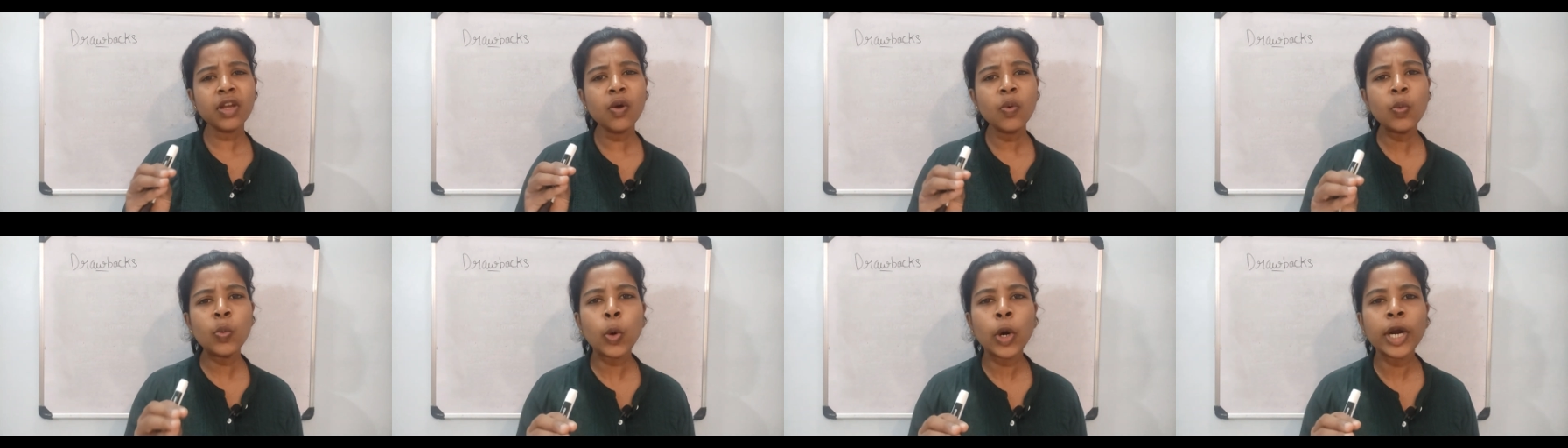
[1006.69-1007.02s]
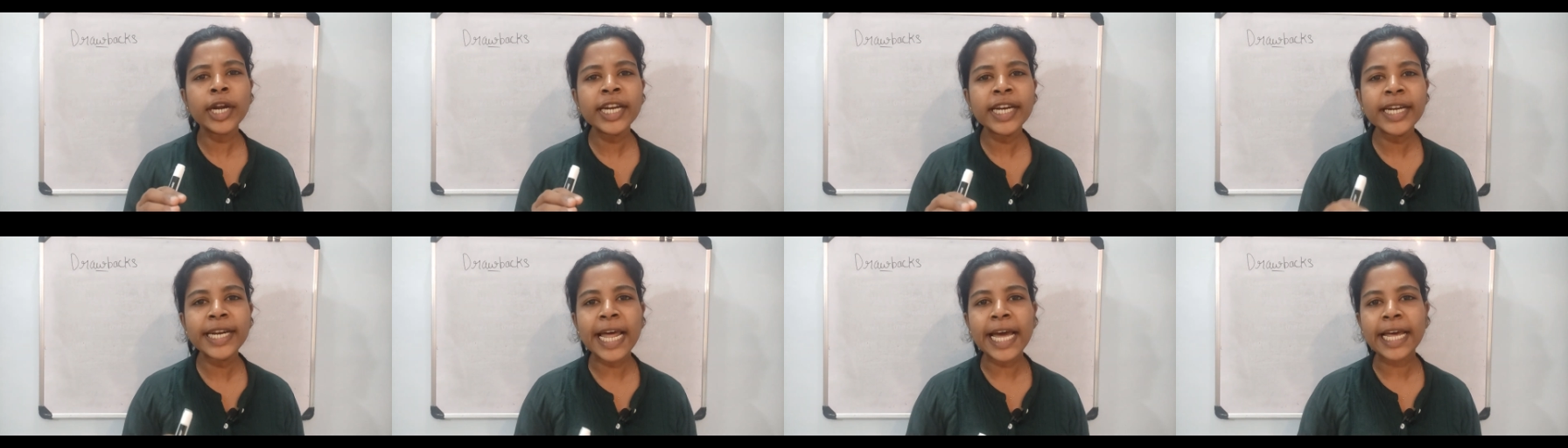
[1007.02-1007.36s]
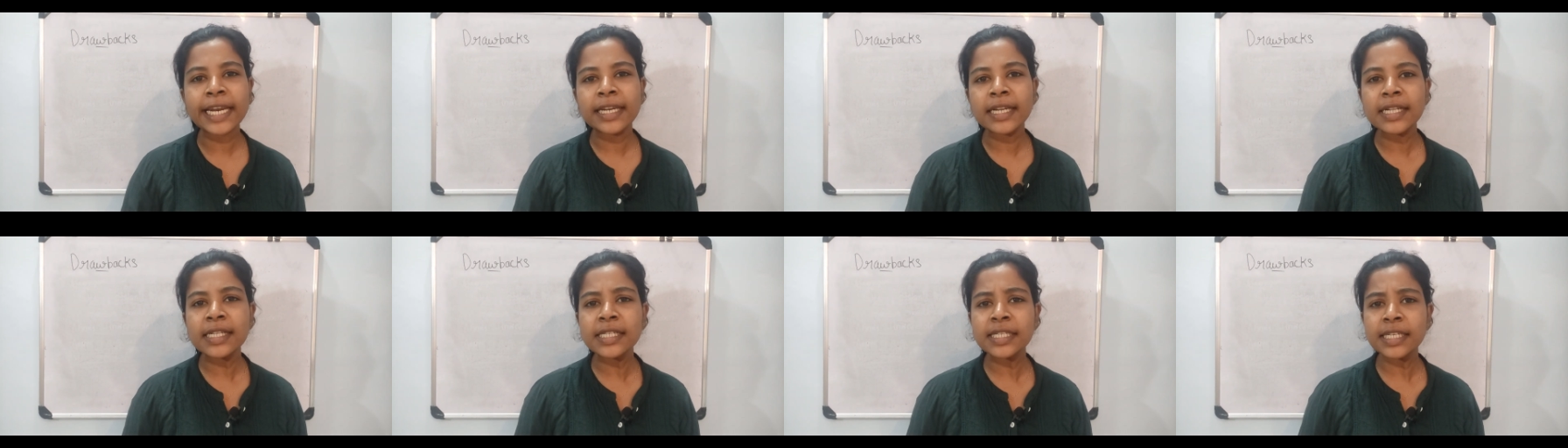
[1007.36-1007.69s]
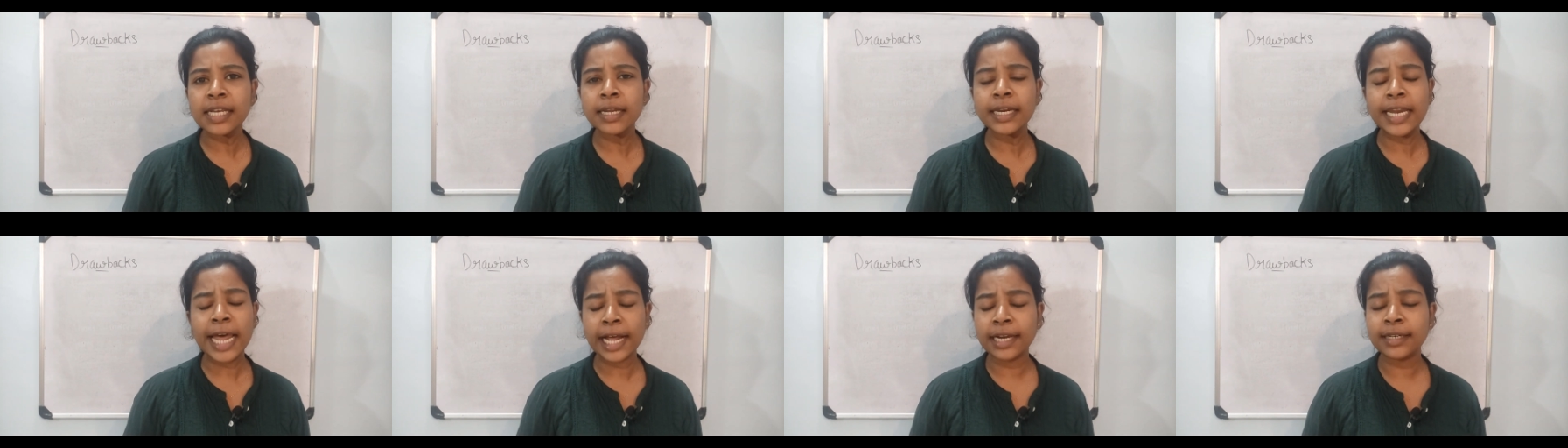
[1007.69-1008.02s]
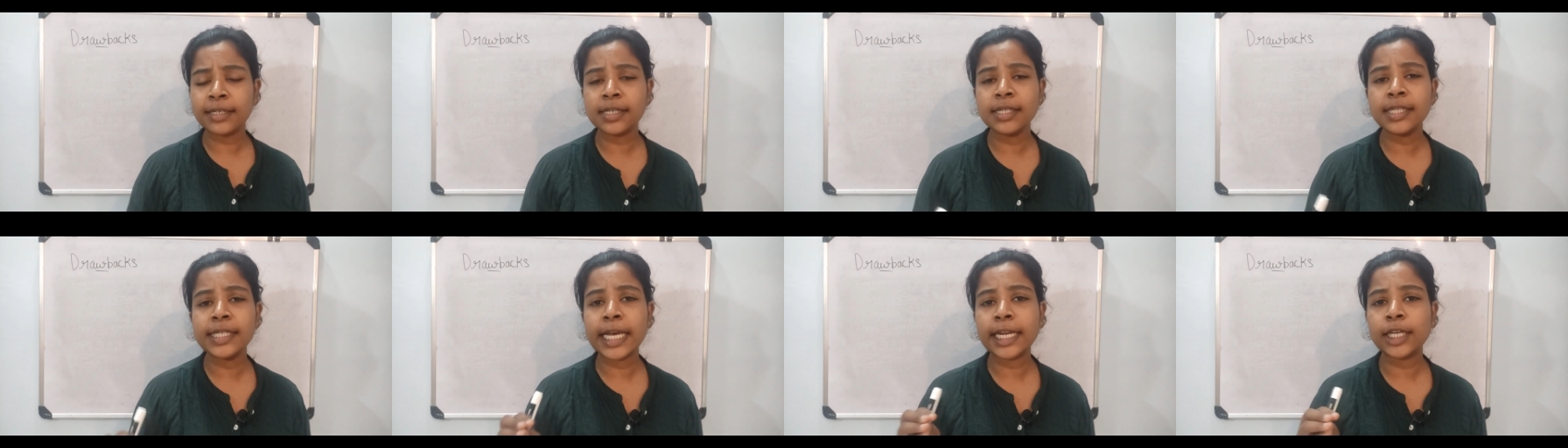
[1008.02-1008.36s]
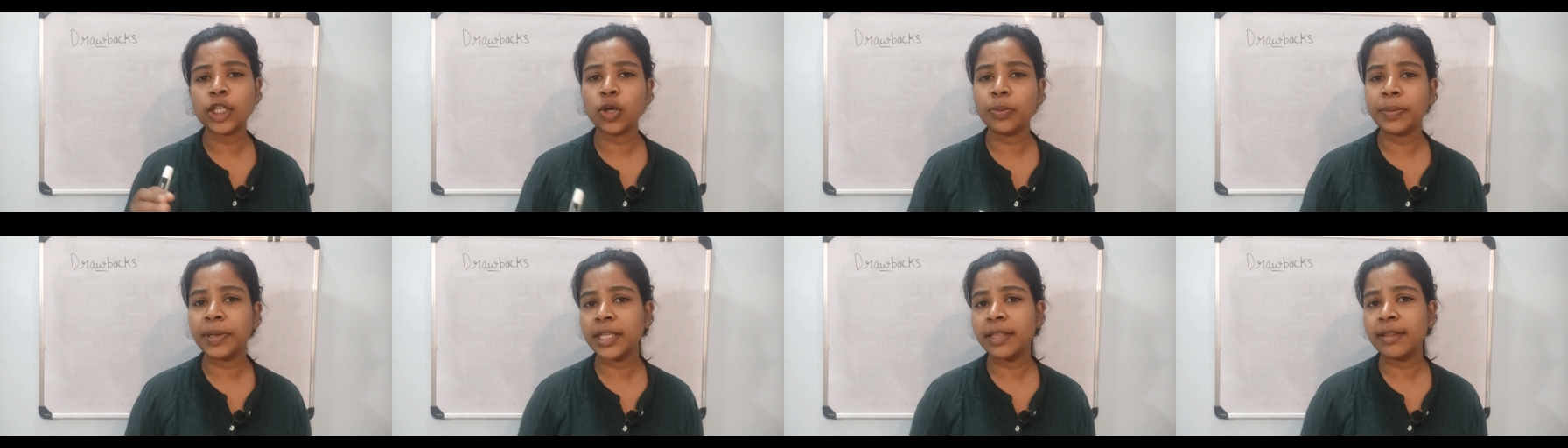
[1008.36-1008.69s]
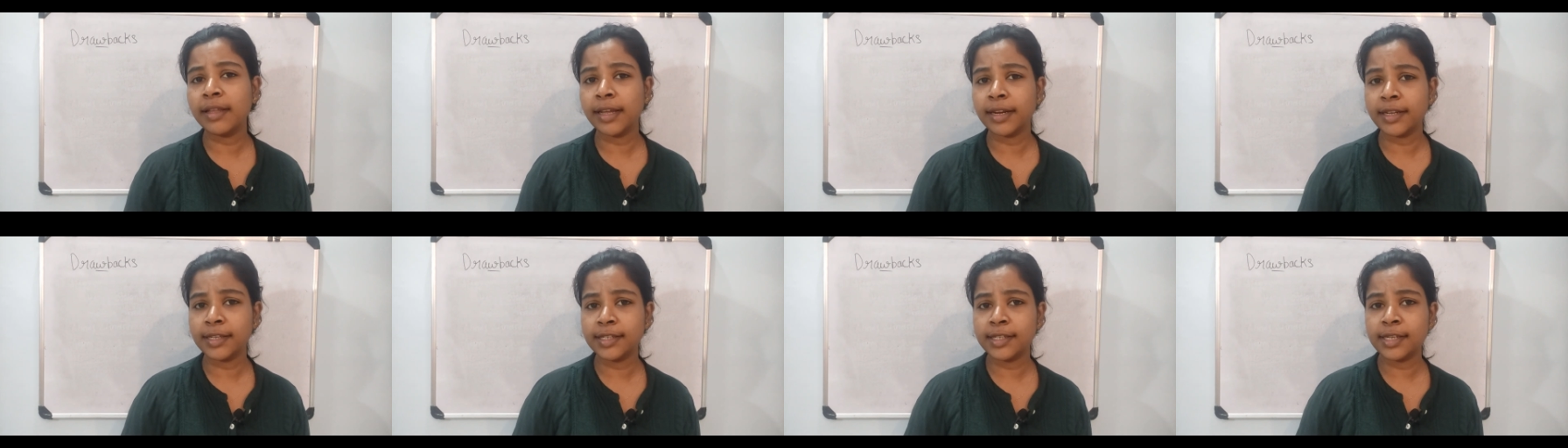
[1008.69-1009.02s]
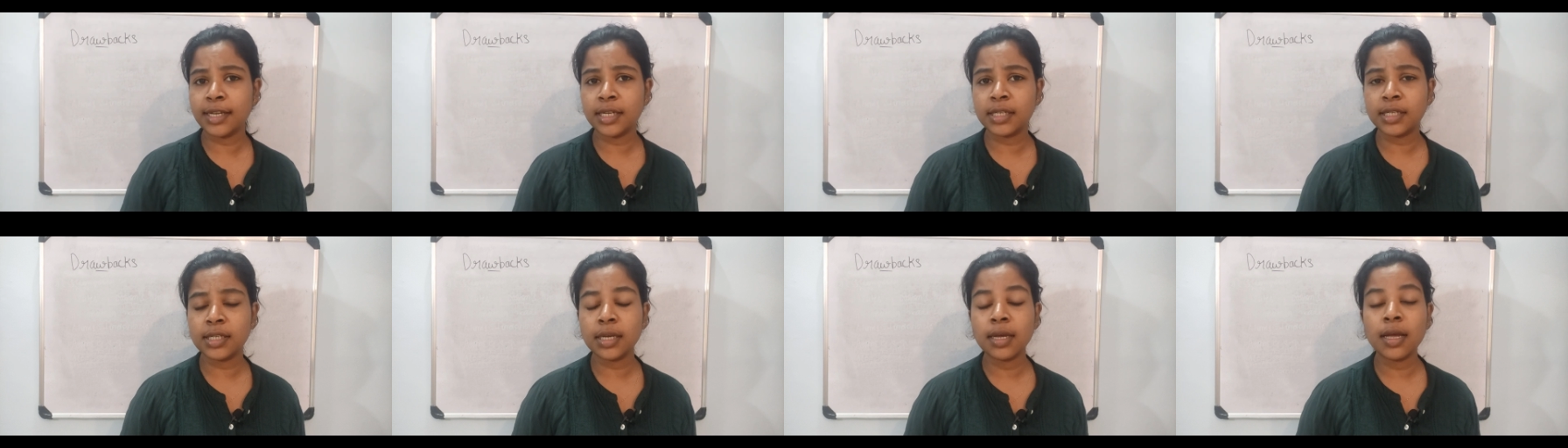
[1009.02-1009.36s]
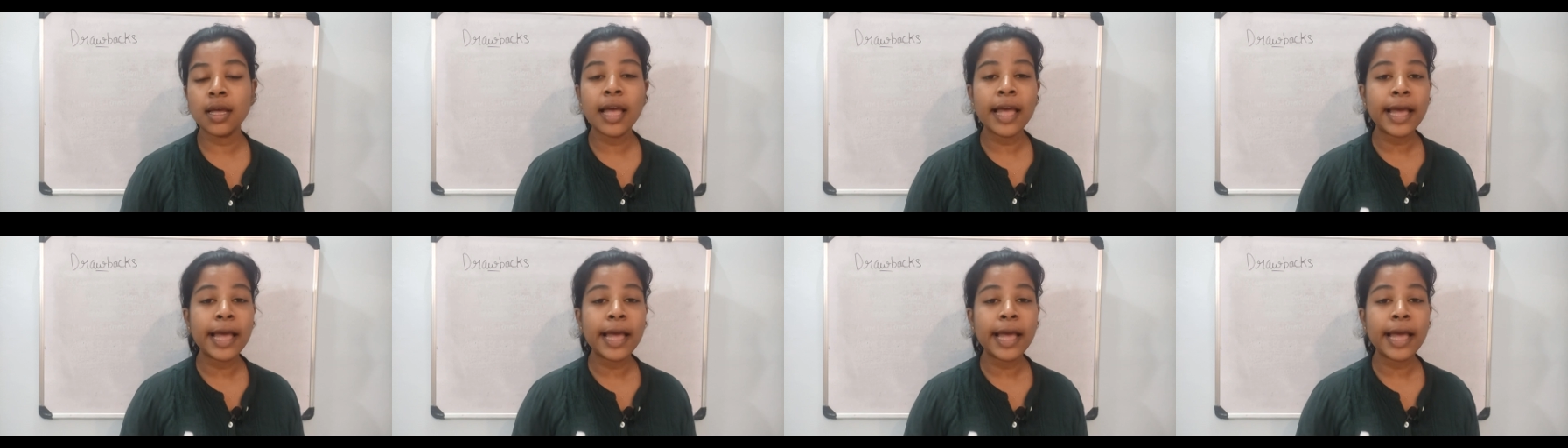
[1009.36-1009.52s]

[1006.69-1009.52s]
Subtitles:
What did Dalton's atomic theory state?